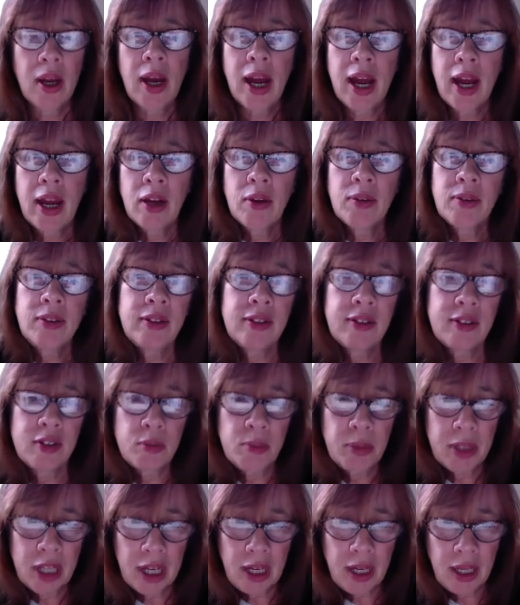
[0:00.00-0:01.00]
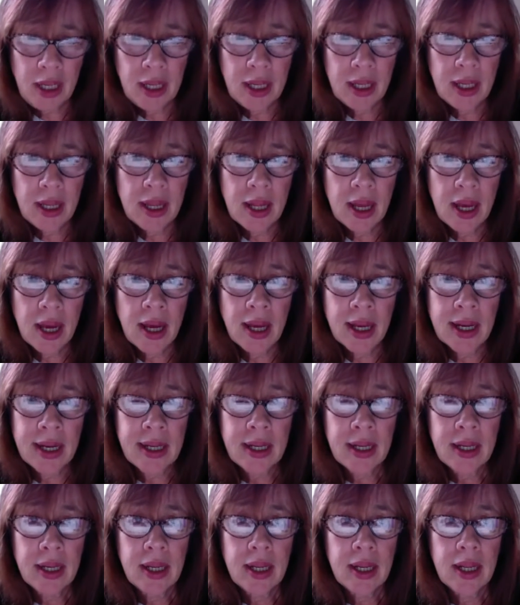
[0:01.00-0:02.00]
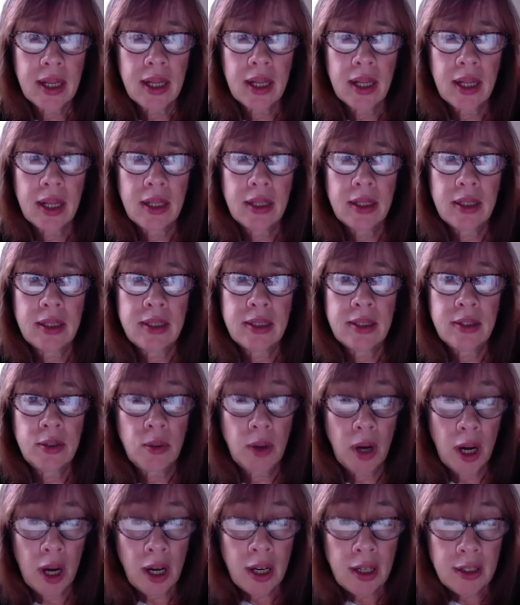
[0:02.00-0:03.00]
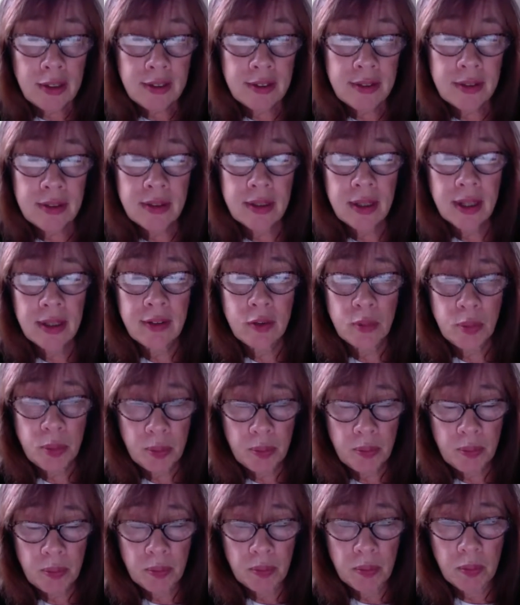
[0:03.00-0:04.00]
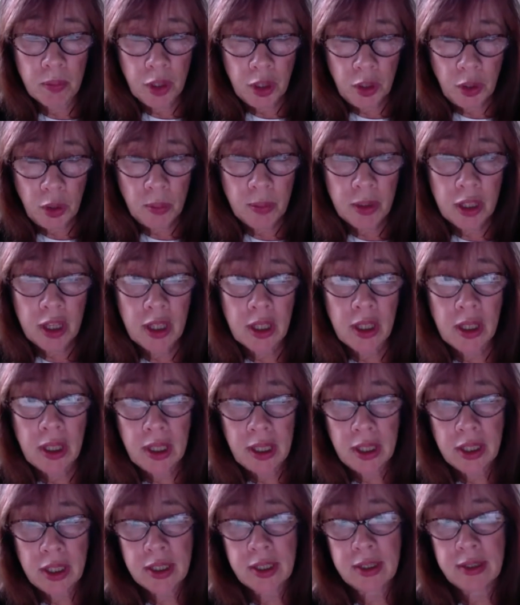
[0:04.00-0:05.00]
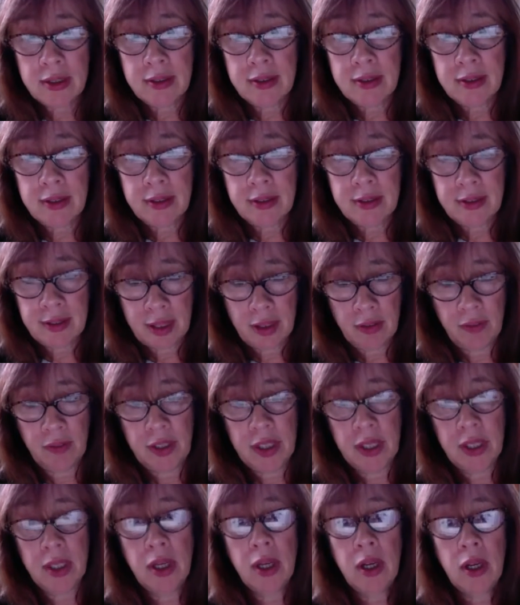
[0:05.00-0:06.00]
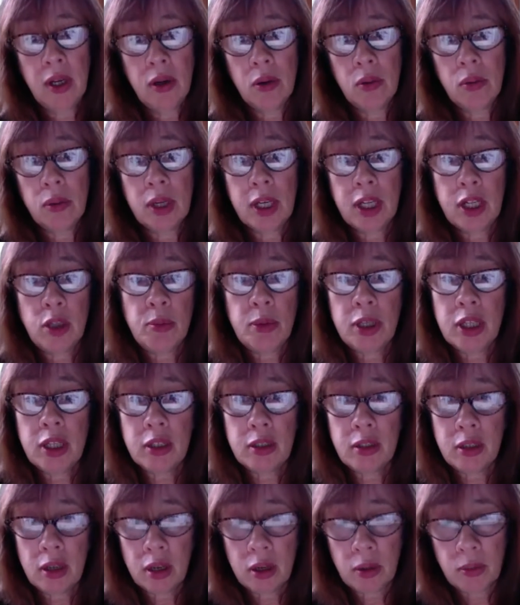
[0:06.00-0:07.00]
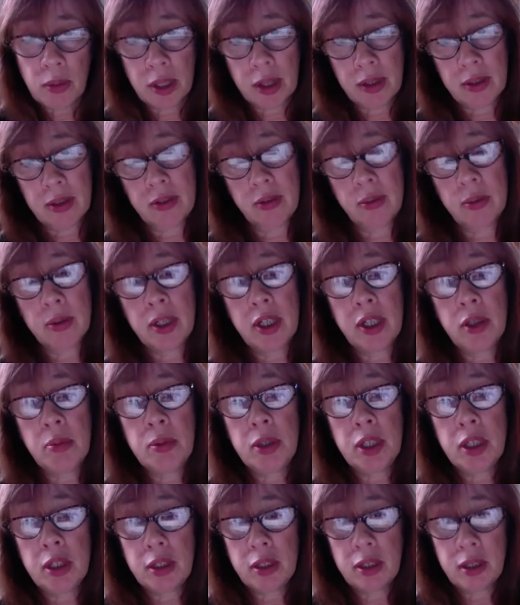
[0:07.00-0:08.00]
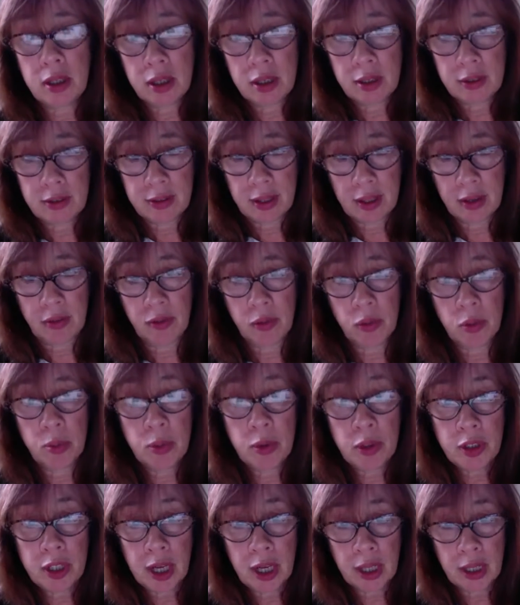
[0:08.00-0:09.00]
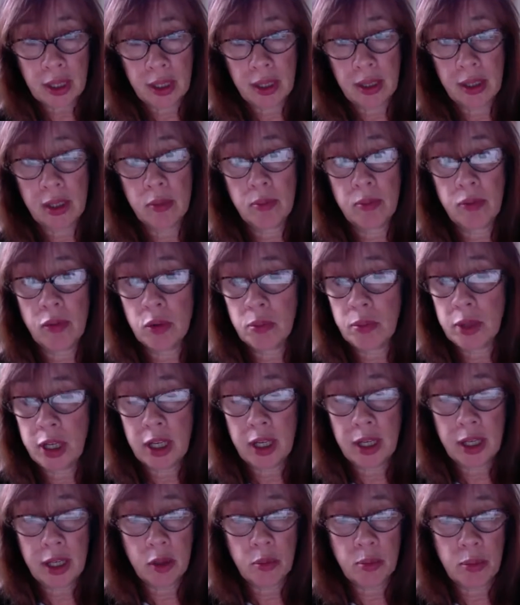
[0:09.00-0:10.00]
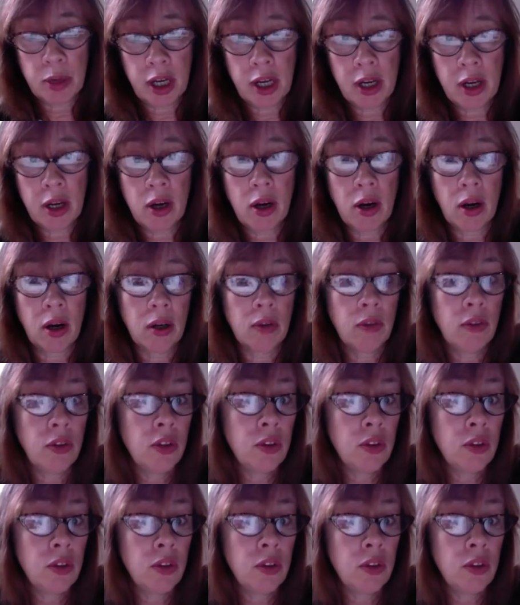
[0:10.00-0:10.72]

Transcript: Hank was explaining that to us as a human, the leash is safety. We're keeping the dog with us. We're keeping the dog safe. We're protecting them from getting hit by a car.